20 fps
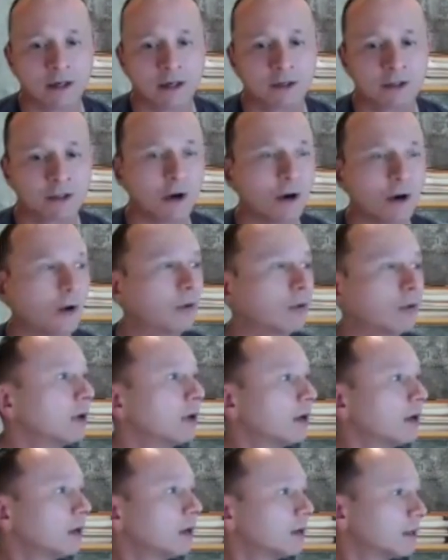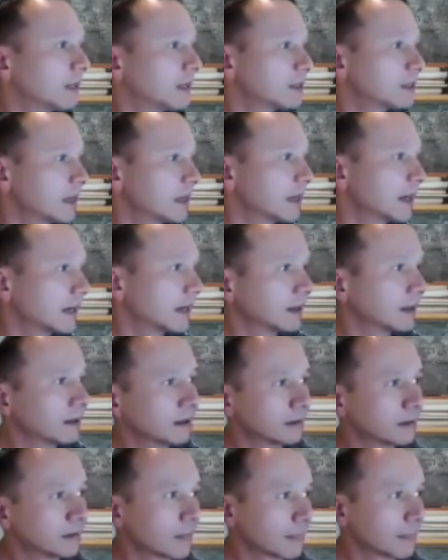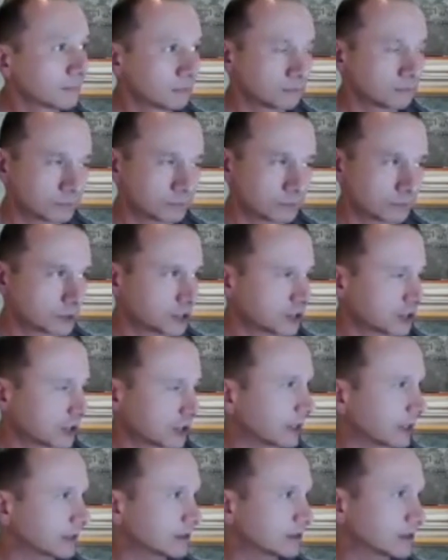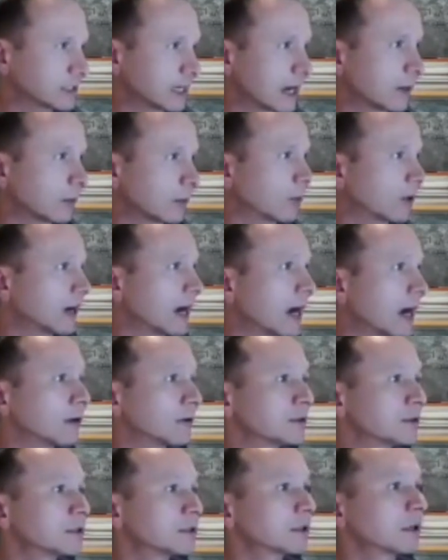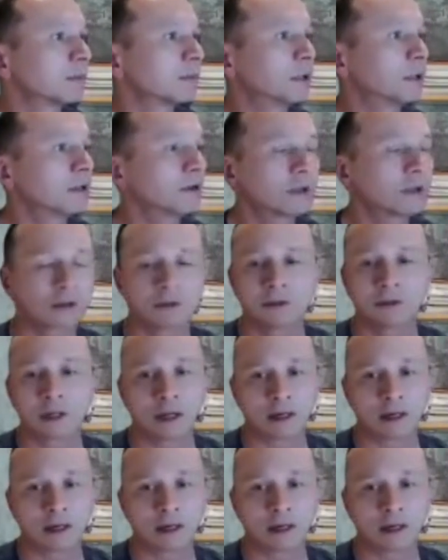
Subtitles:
So things like, just starting at the top, warehouse compute